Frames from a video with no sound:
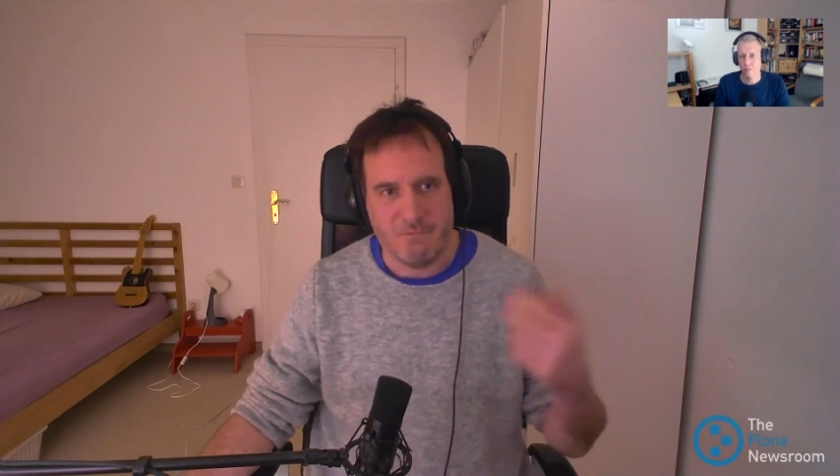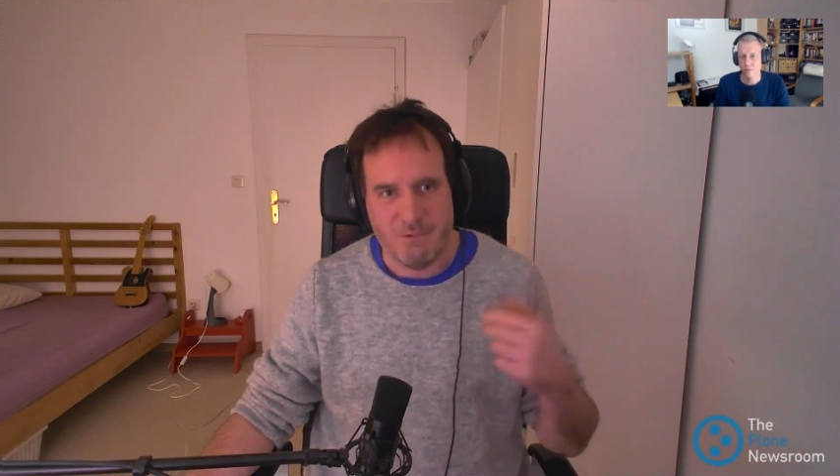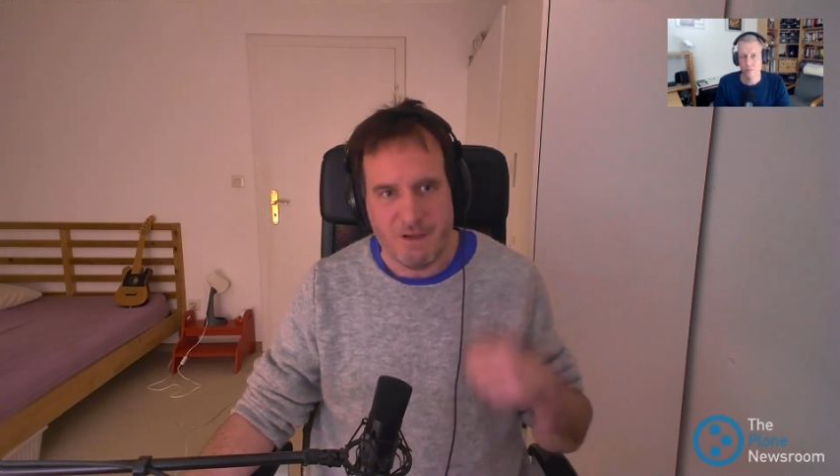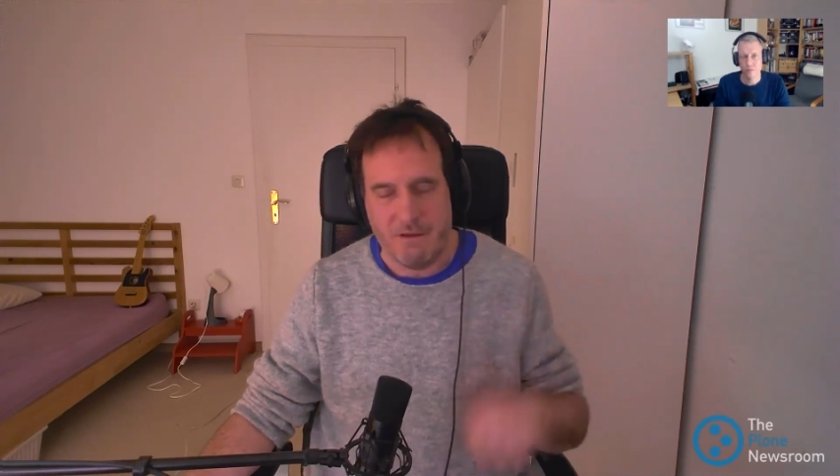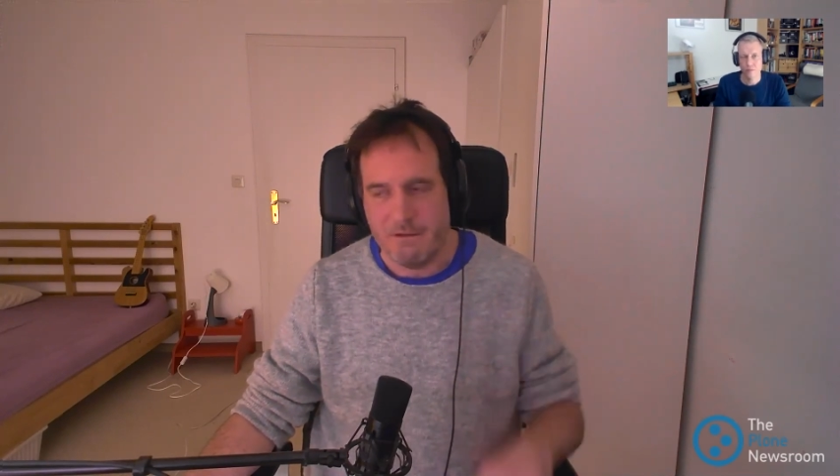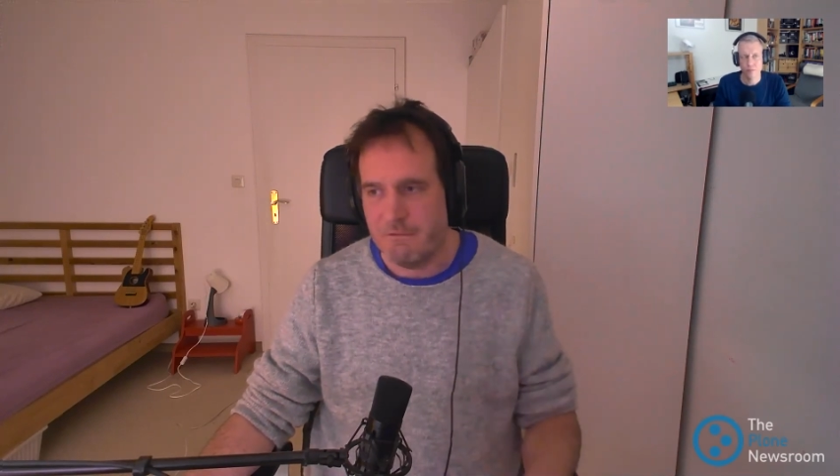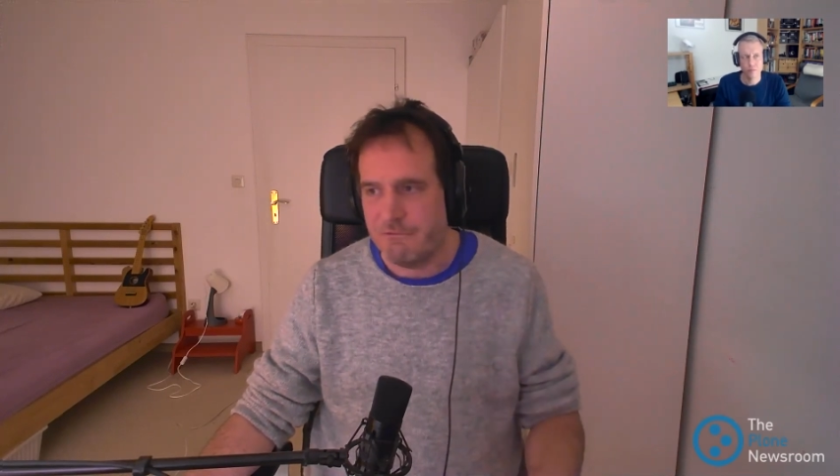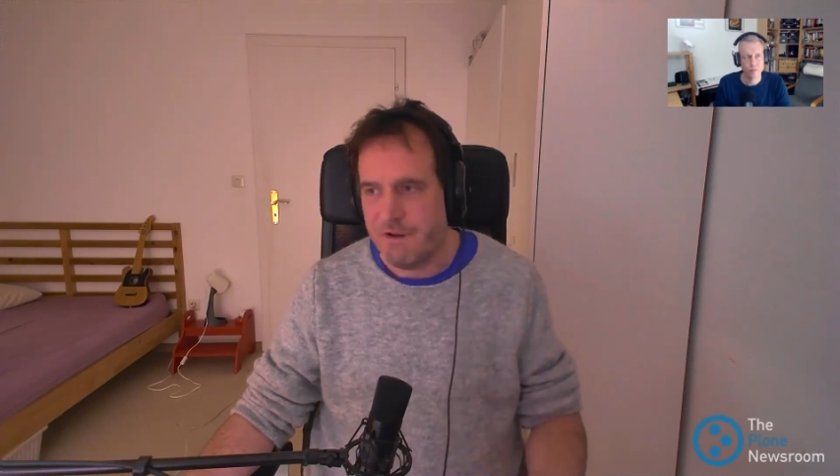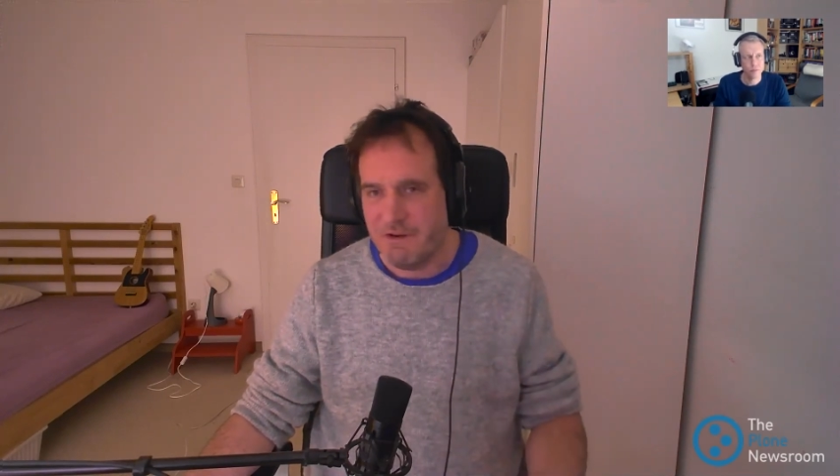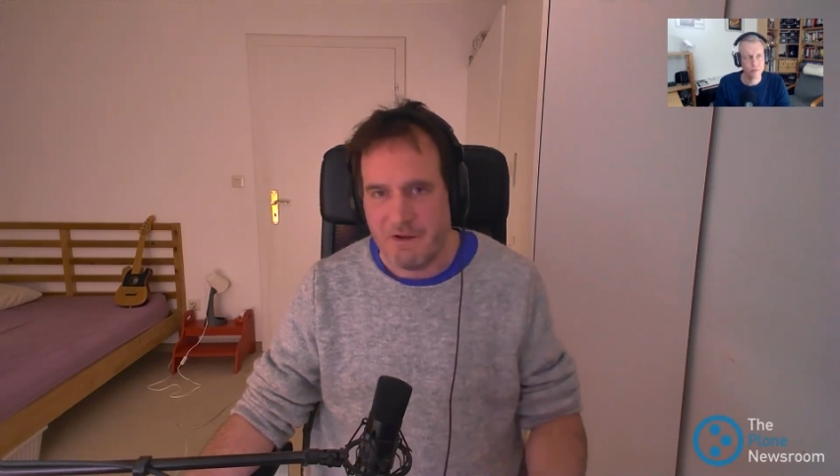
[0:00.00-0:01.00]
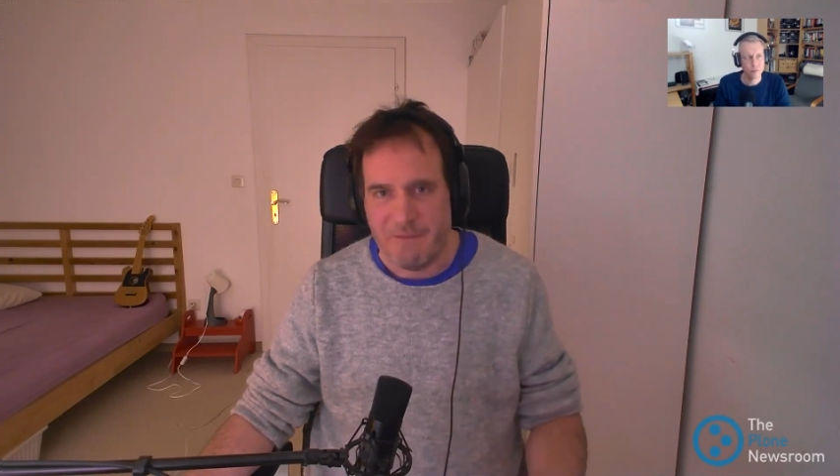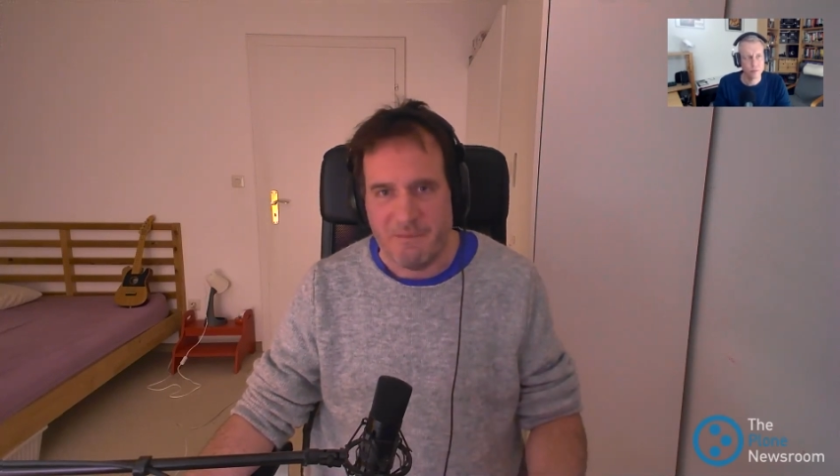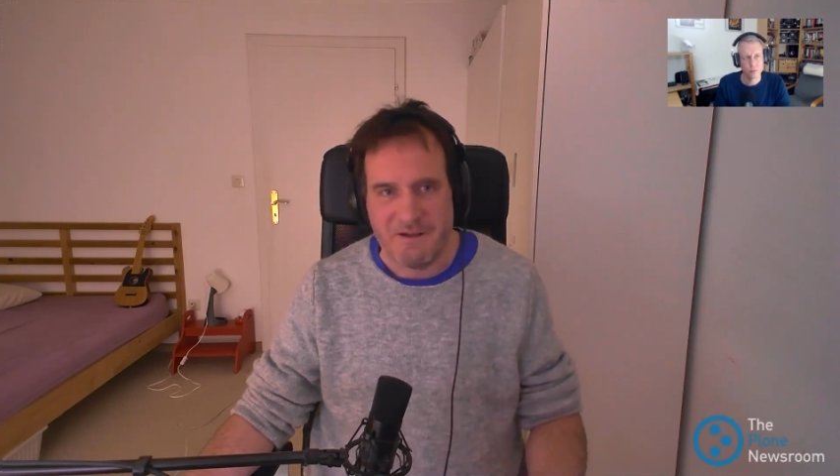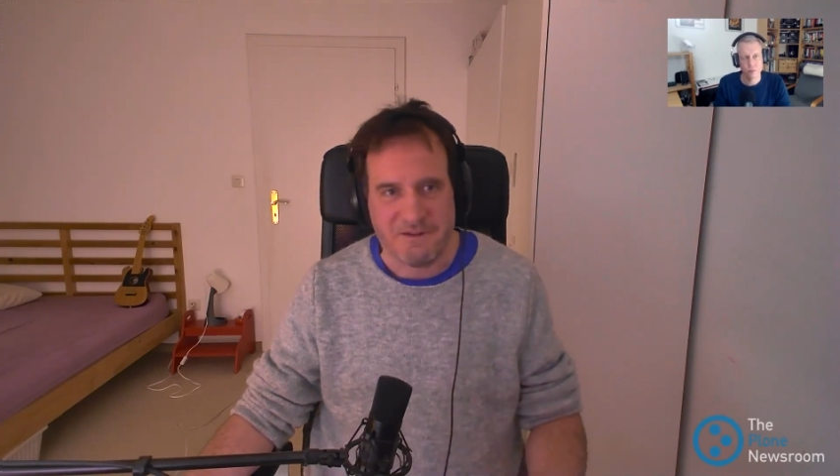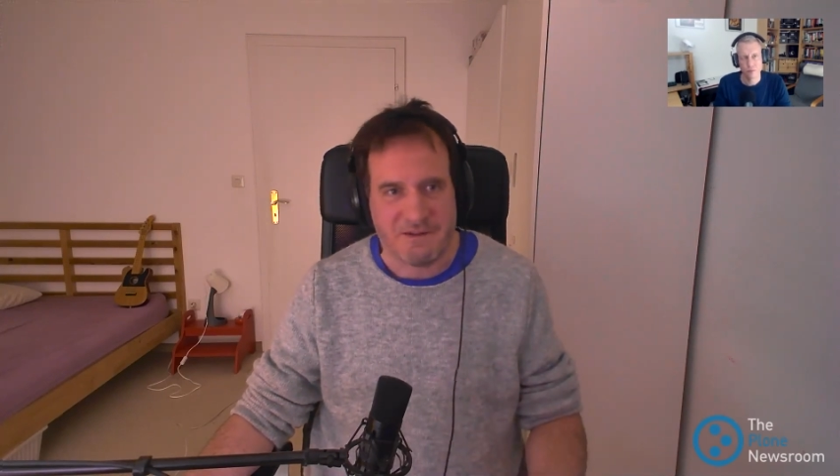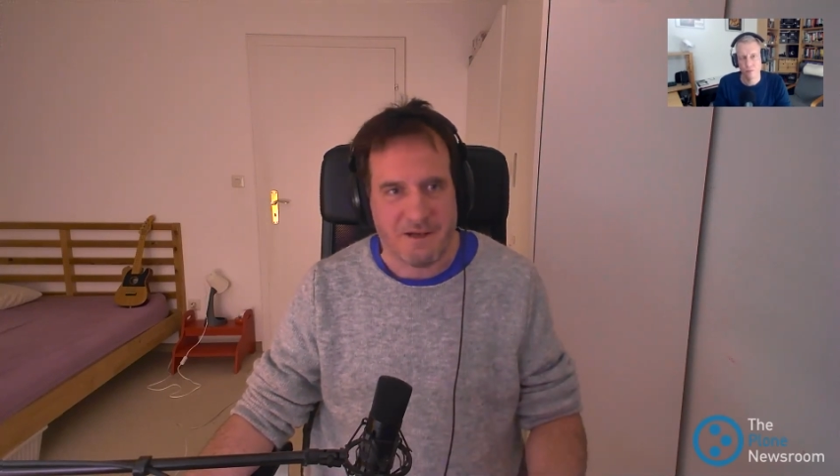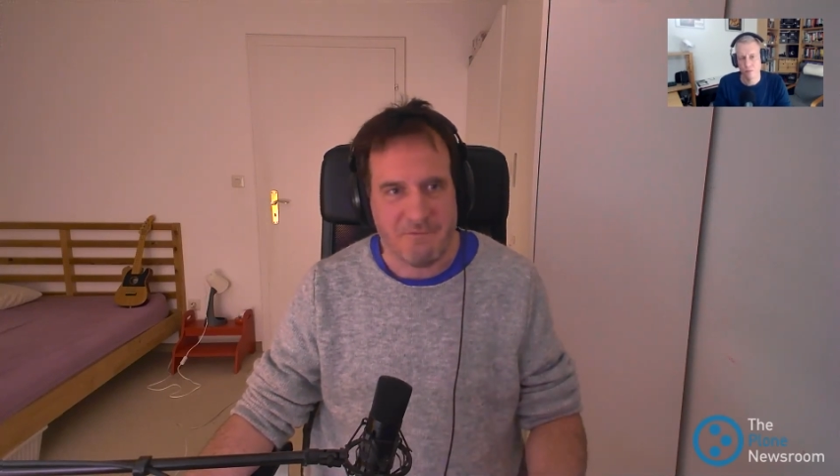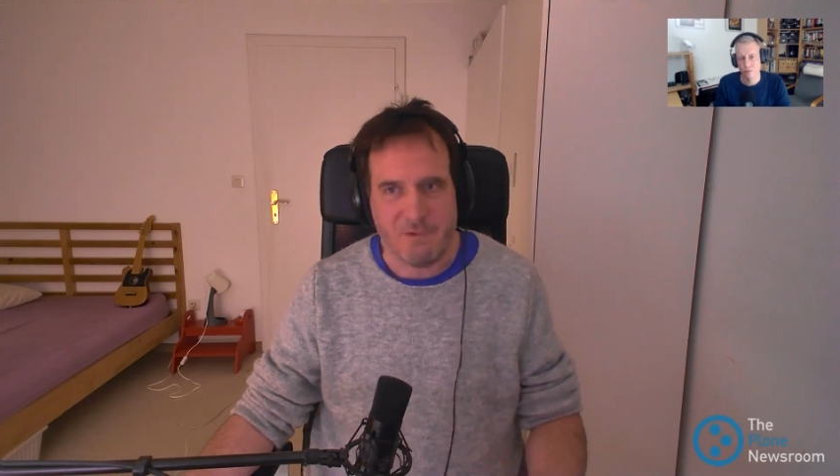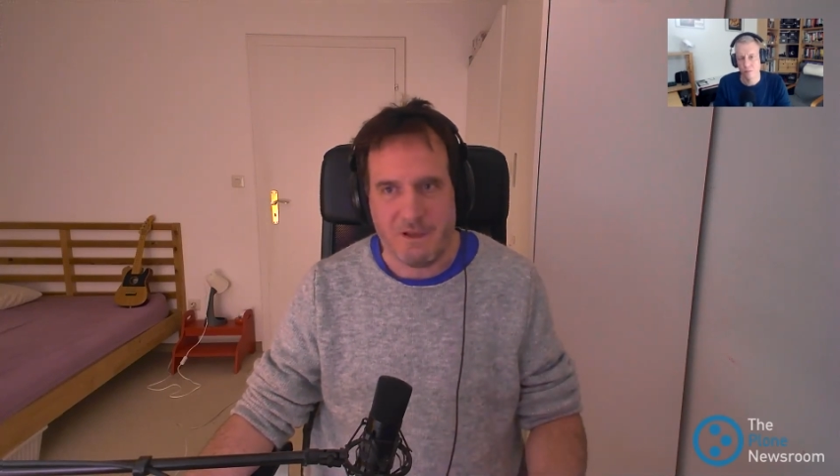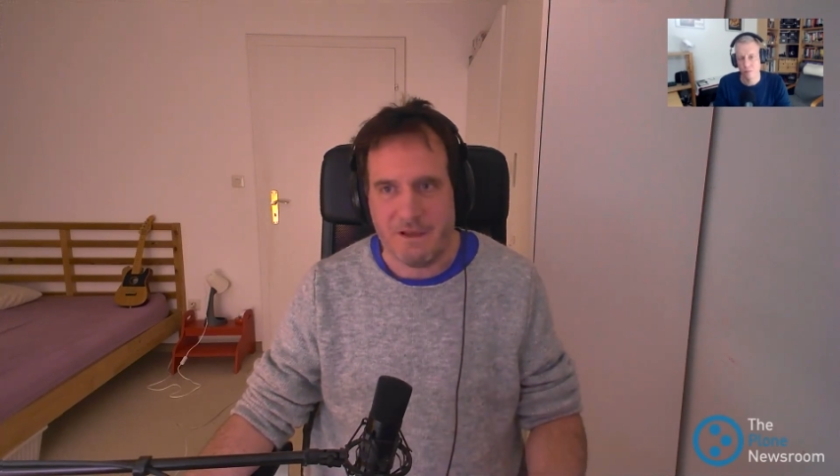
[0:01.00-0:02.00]
we read your emails, and
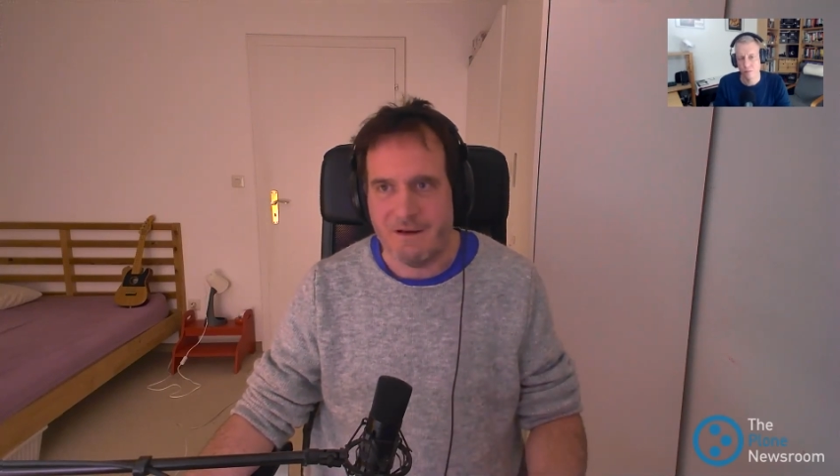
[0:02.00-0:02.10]
we